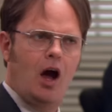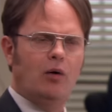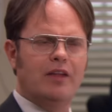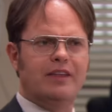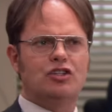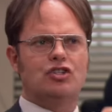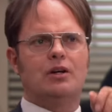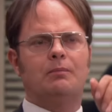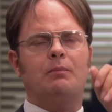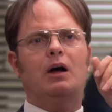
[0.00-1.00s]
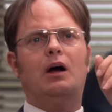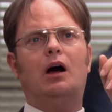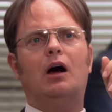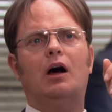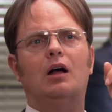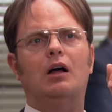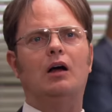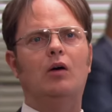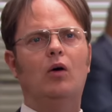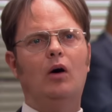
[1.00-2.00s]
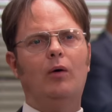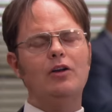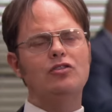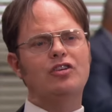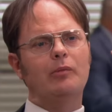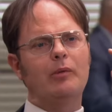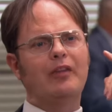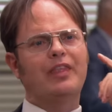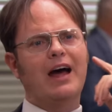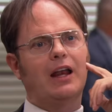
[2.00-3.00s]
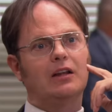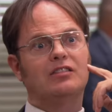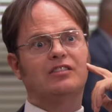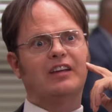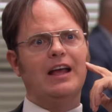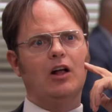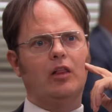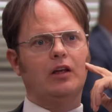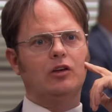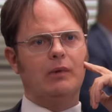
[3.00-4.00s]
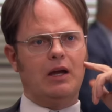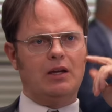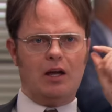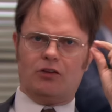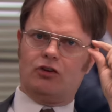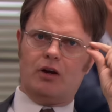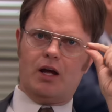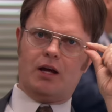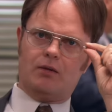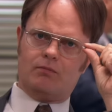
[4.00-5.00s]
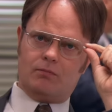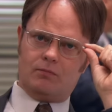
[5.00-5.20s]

All right then, Jim. Uh, why don't you tell me about that sale that you made yesterday?